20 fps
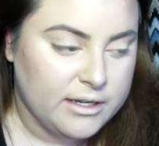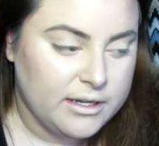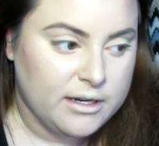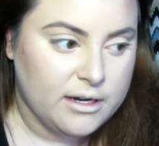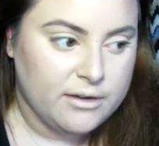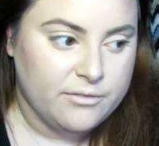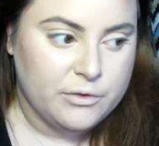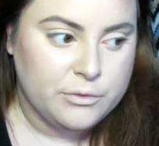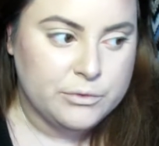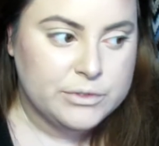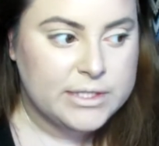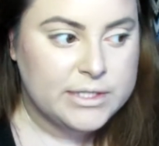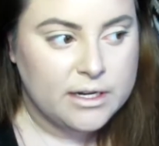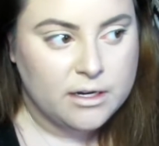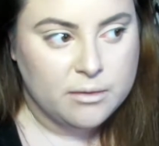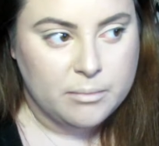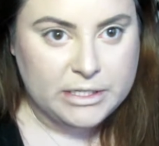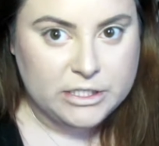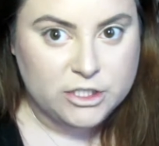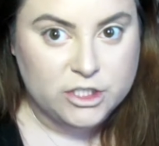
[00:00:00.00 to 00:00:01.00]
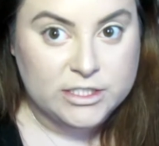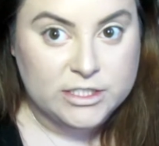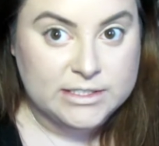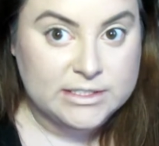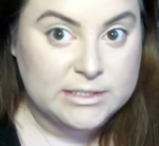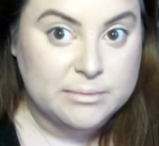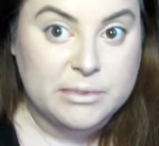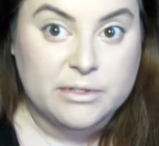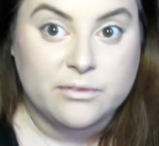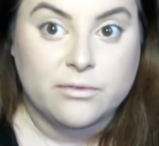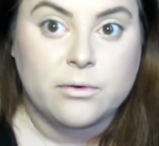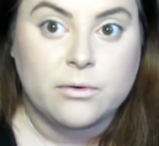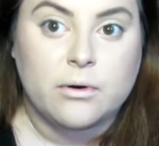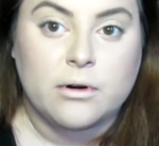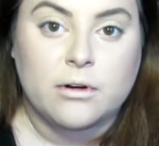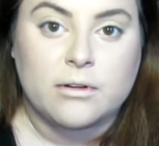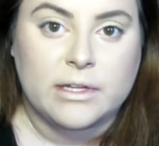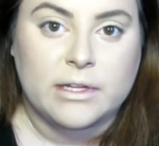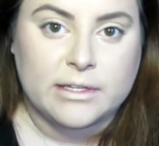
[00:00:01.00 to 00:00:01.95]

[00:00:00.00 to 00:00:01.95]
and I've used that on my cheeks before.